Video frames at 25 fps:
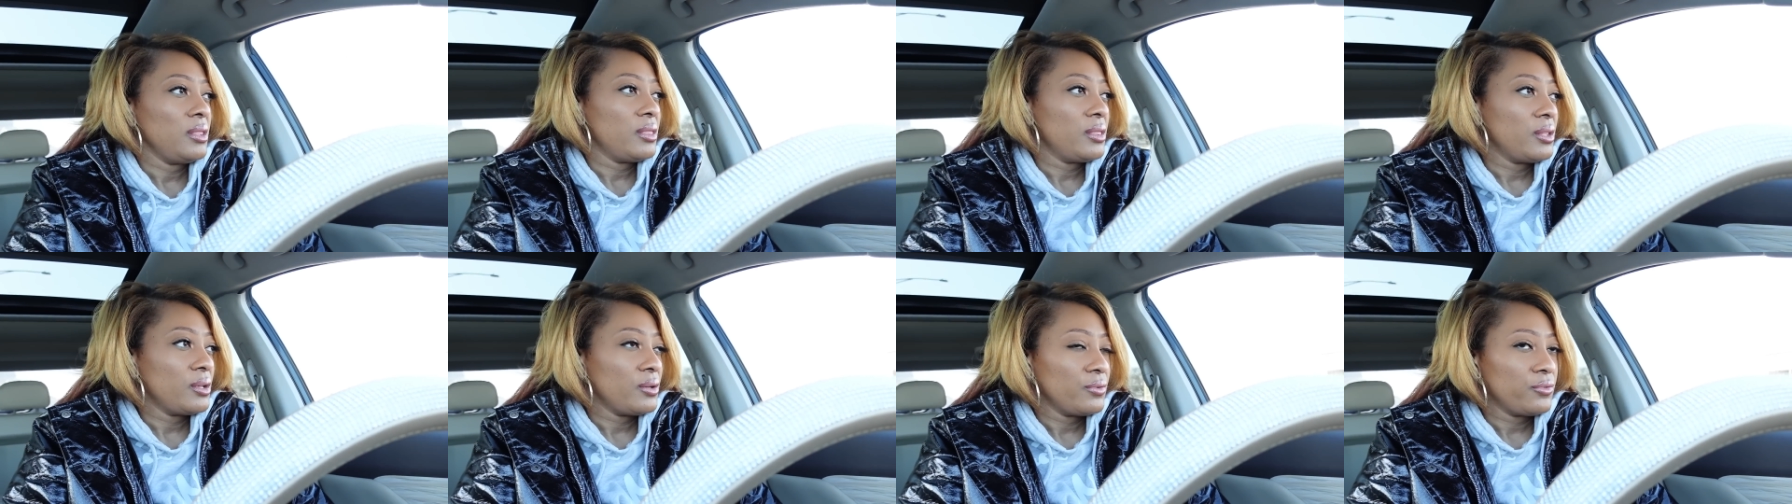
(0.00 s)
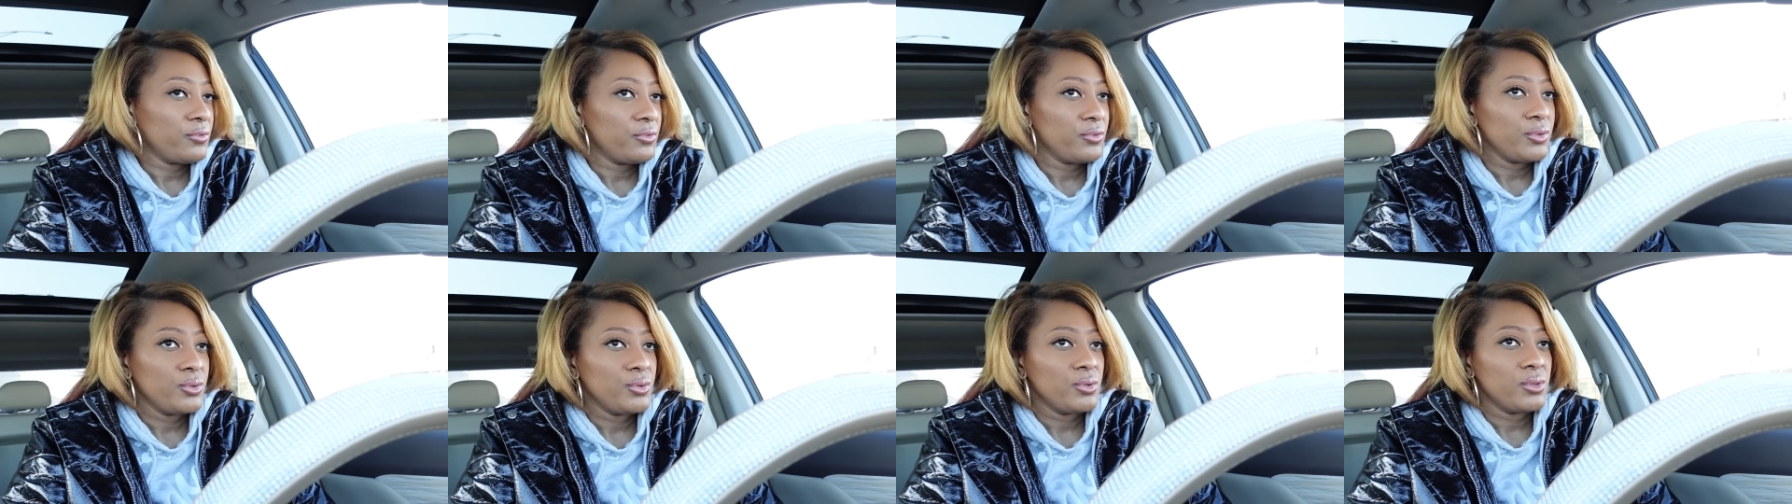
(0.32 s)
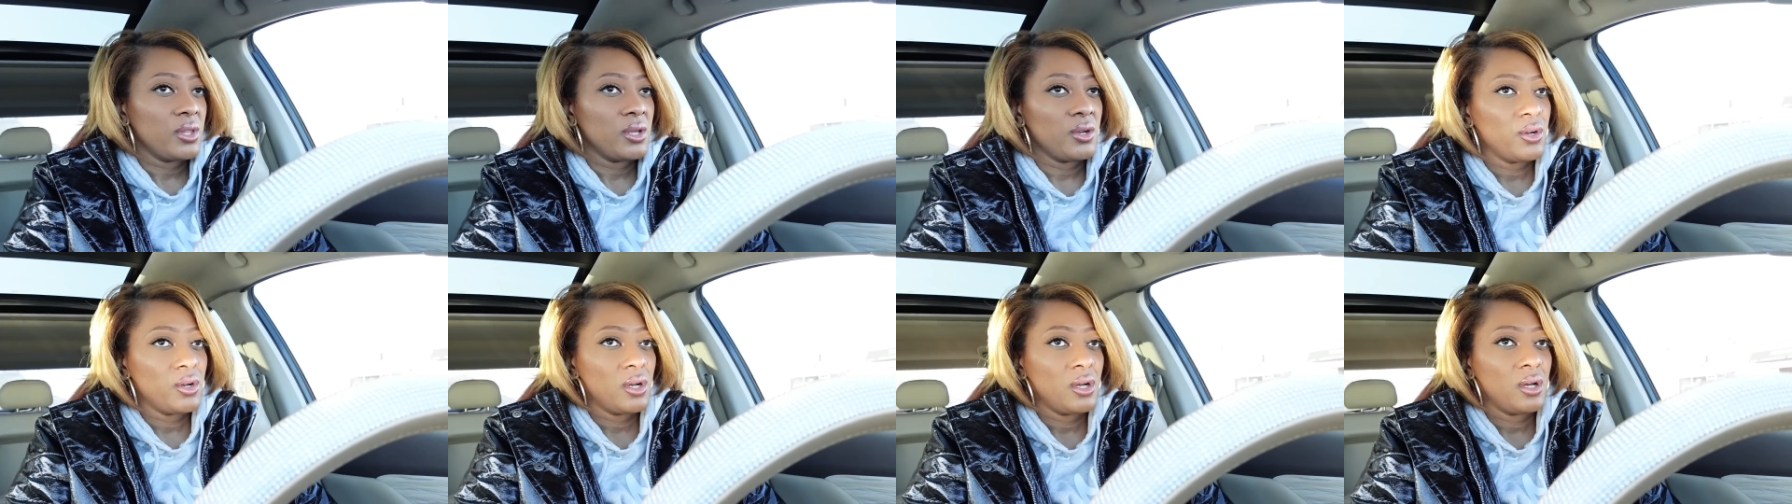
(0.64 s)
Eat the fruit
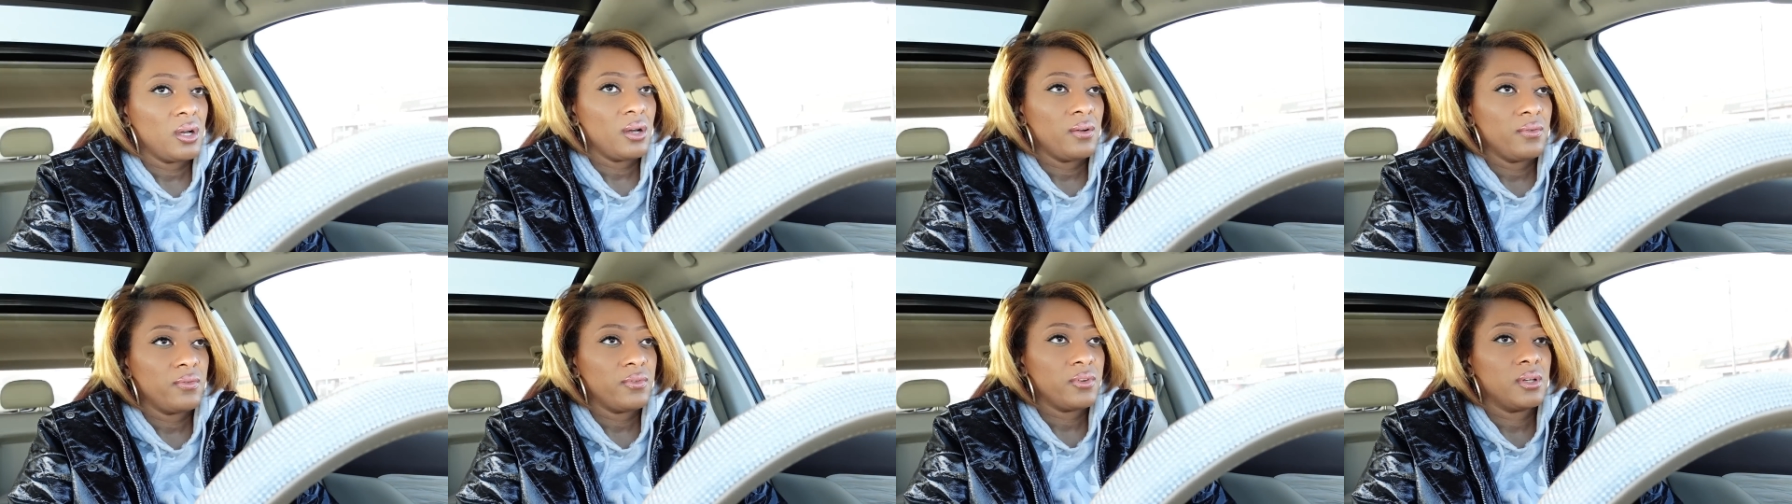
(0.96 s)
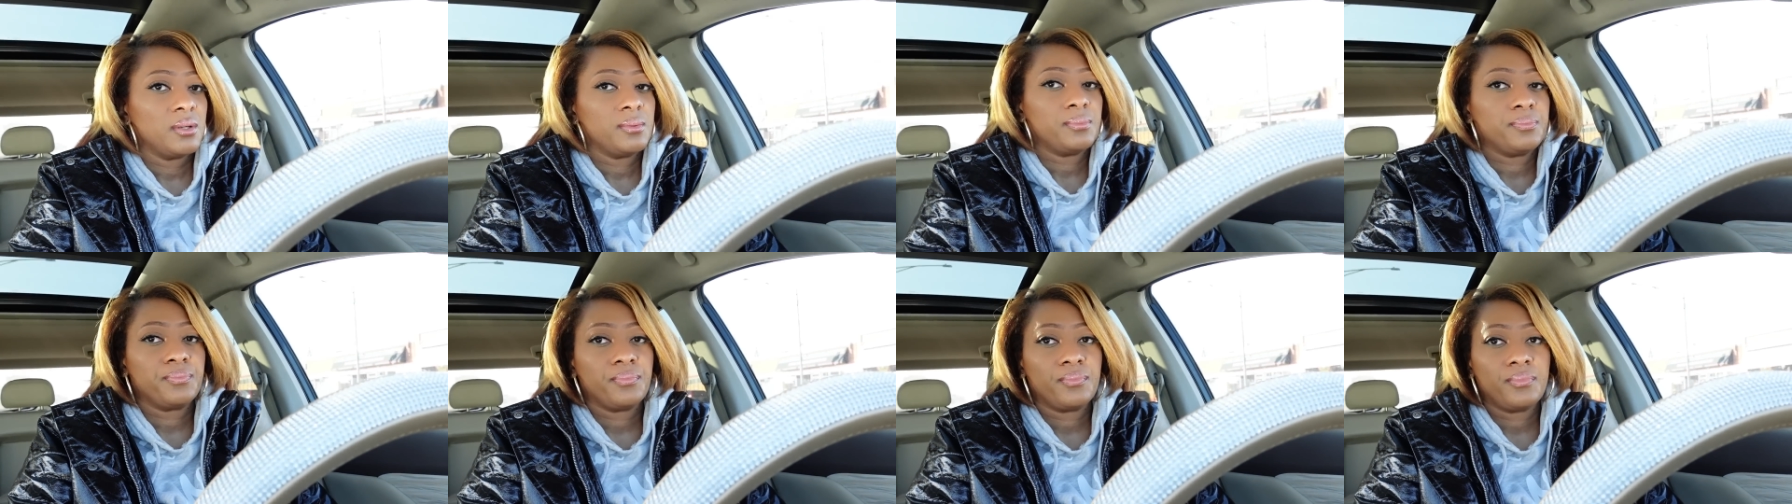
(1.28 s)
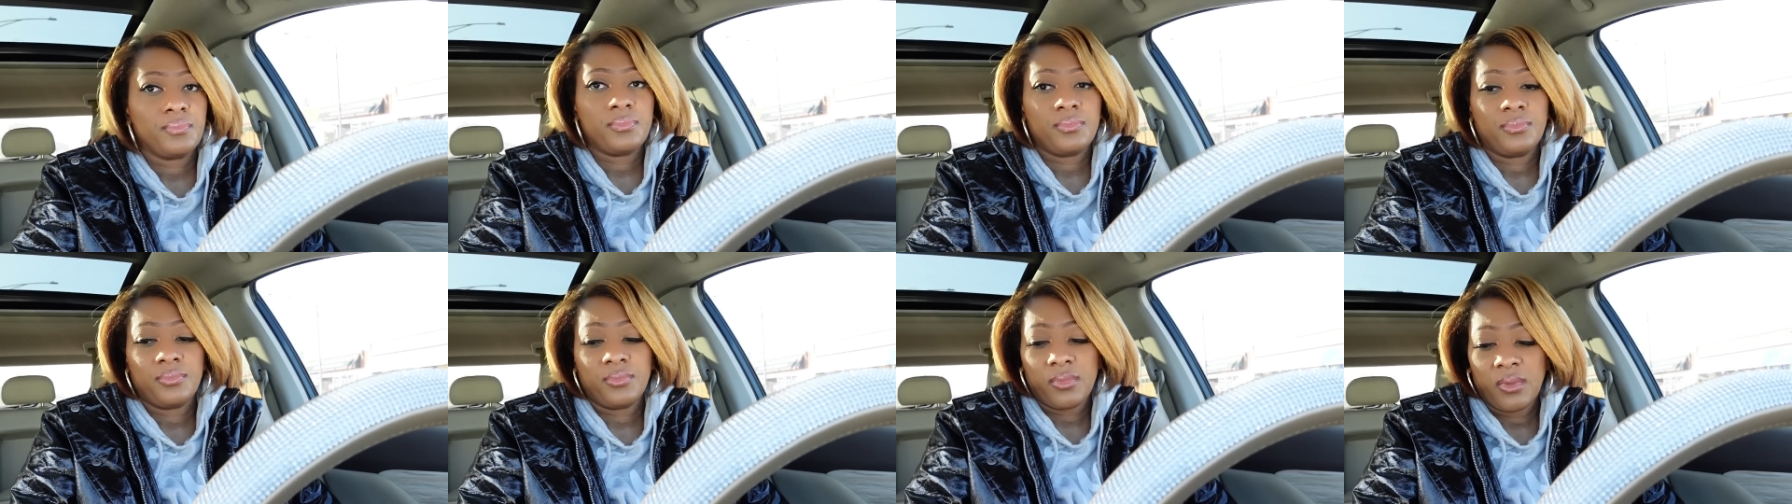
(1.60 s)

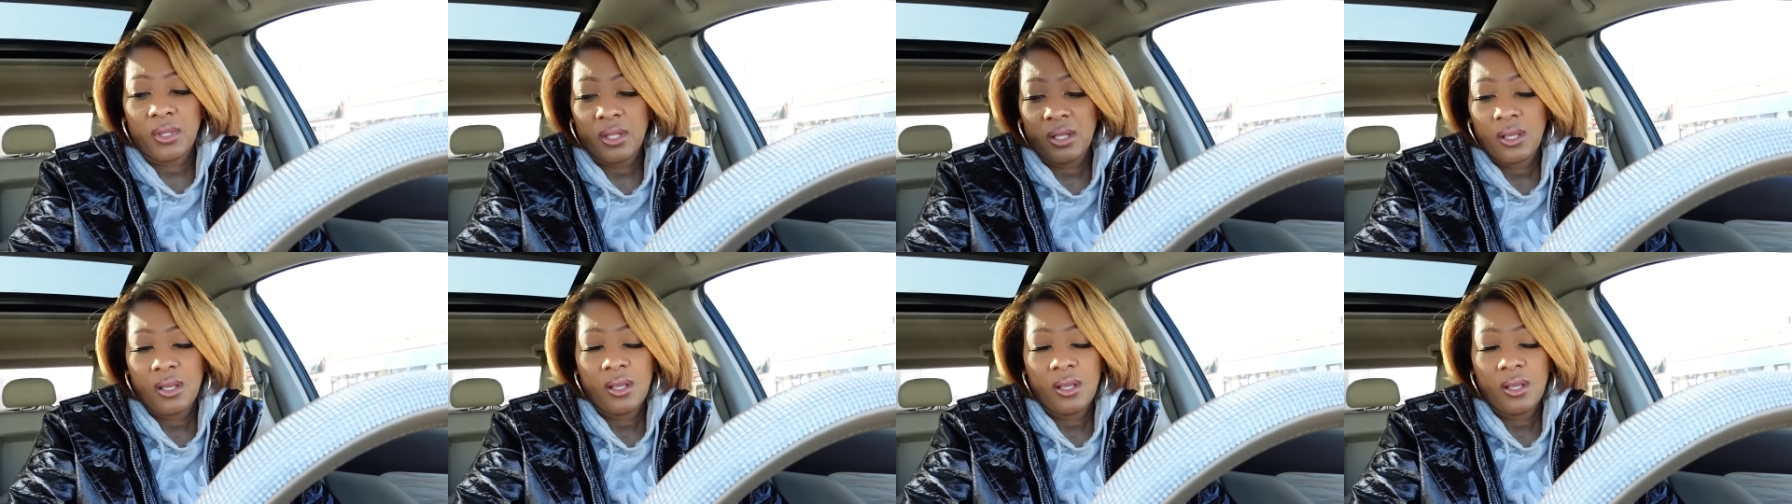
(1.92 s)
thereof.